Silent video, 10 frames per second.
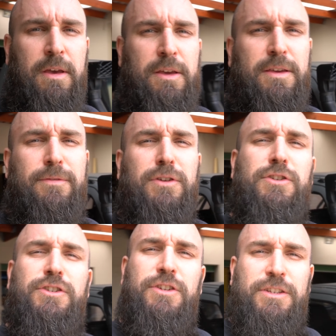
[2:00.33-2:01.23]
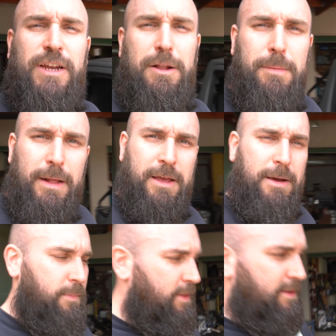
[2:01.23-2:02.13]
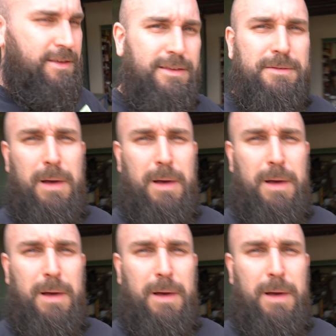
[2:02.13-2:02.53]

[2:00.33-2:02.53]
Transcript: So if you're new to the channel, welcome. This is